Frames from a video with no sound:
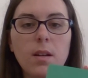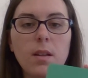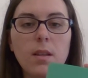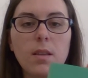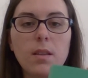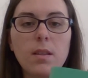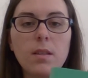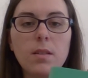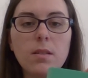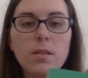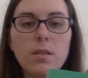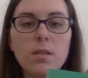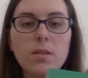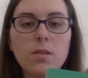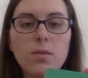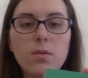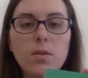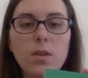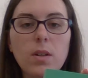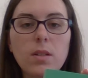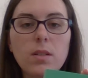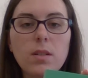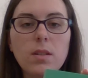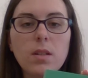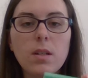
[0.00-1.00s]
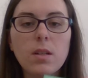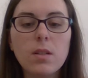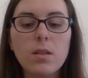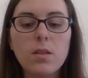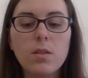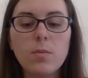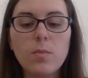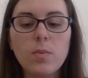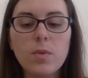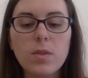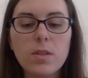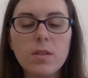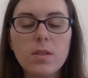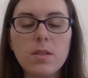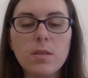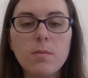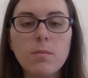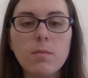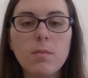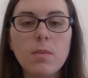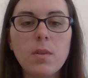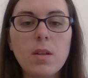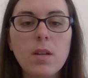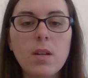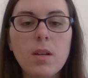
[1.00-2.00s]
This is a rectangular
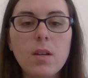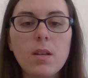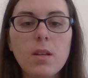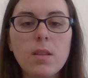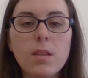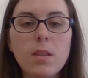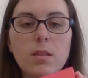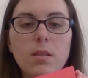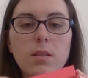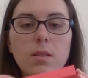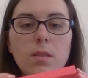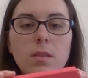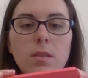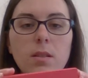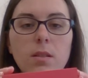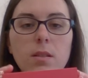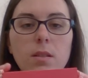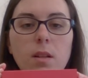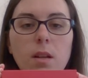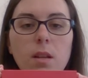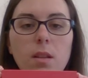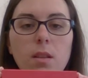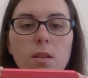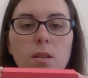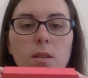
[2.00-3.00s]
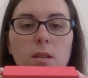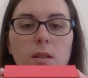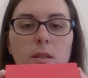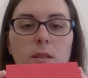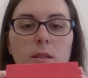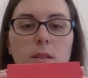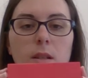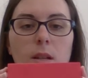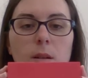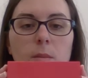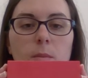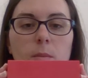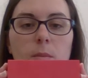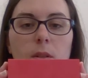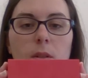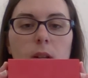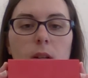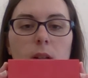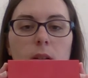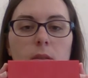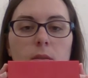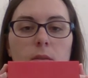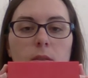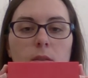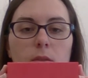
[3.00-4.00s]
prism. This is another example
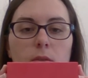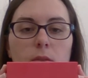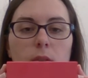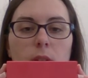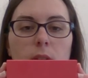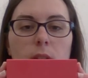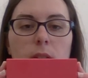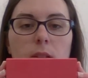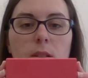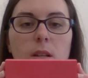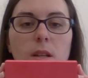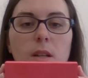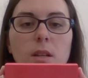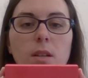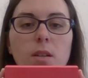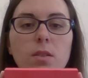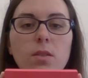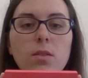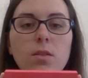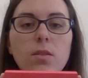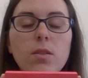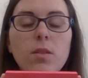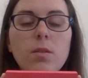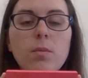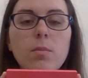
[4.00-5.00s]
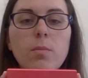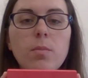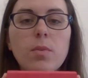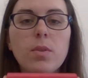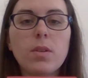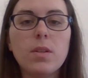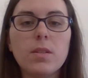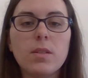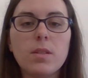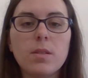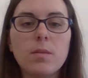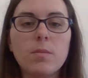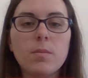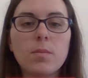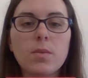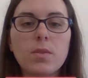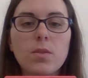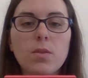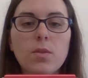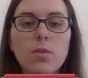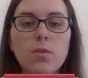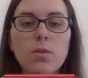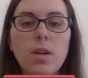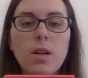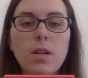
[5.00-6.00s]
of a rectangular prism.
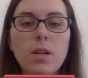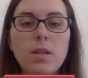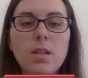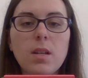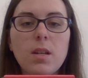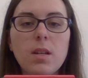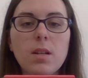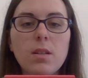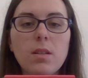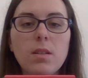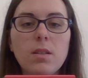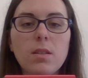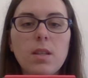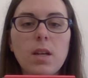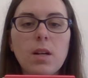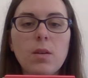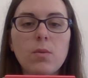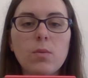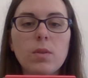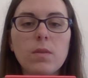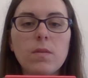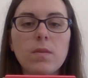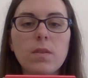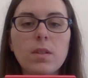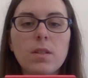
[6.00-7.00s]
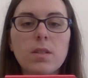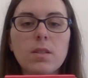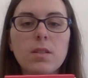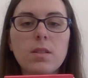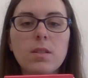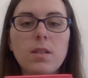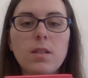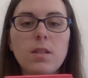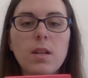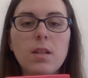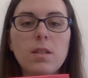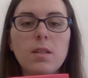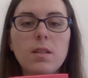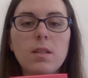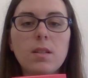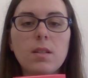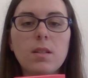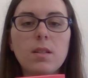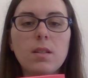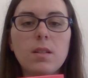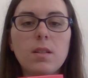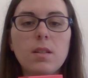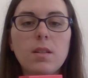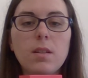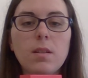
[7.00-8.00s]
So a rectangle that we've
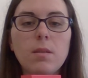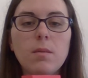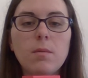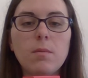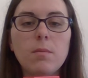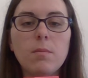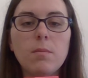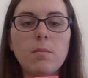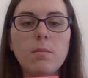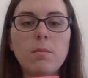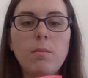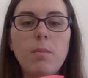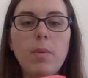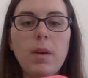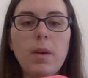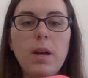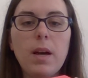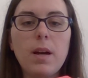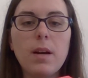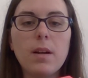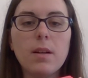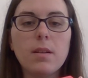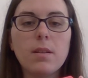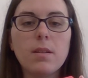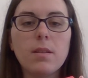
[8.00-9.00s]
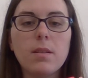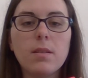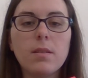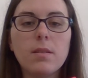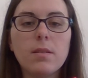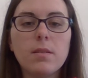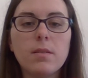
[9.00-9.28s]
extended back.